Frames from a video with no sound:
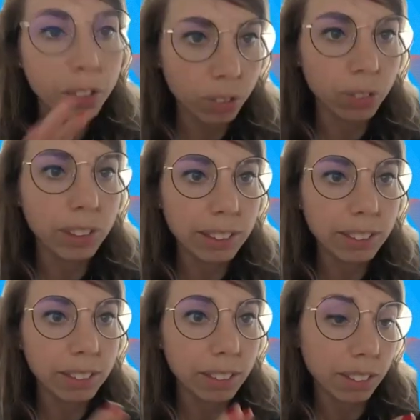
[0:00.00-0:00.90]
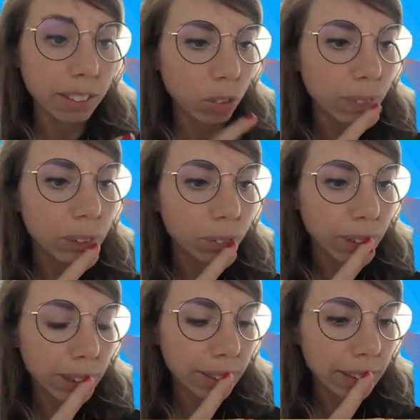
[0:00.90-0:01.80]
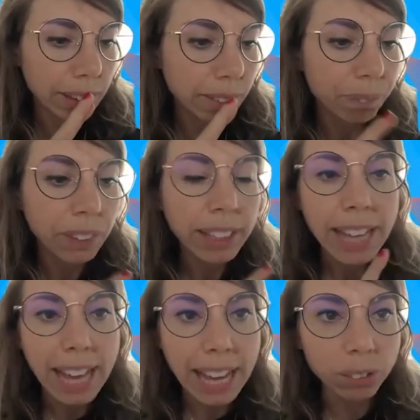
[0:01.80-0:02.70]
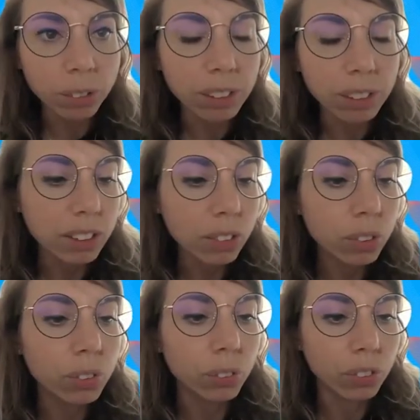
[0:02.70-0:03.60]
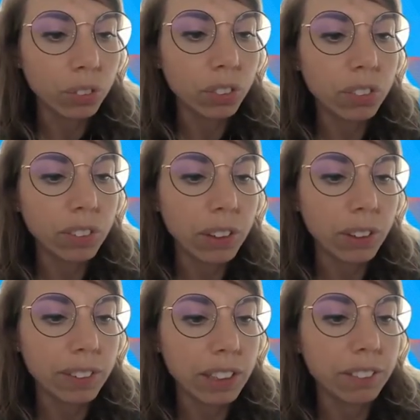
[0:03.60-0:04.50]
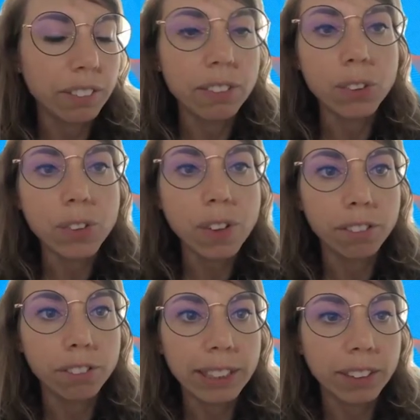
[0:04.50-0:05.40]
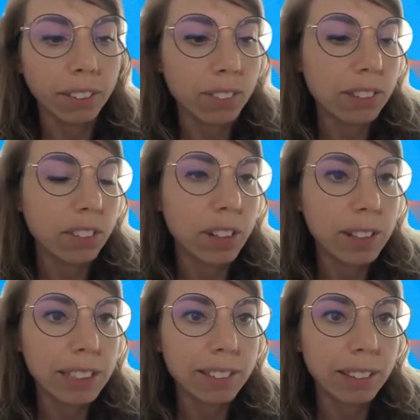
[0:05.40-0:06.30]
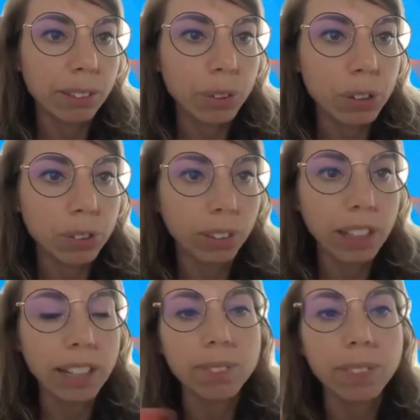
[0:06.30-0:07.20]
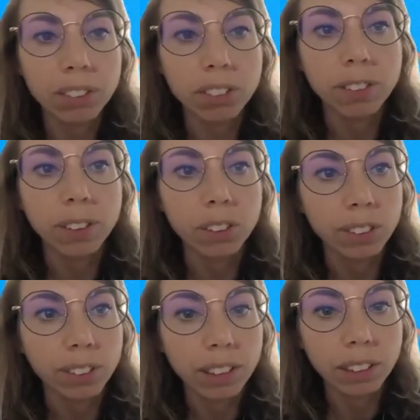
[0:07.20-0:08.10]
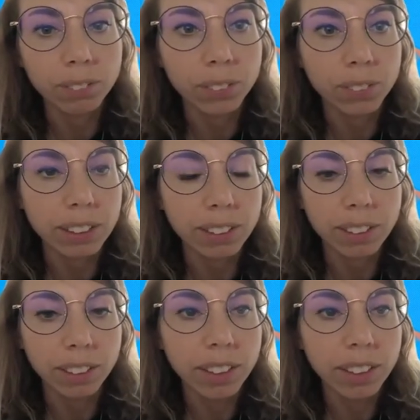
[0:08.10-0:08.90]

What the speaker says: So this needs to be completed. And we will need to conduct a DA review of Tiger Beetle integration as part of our standard processes.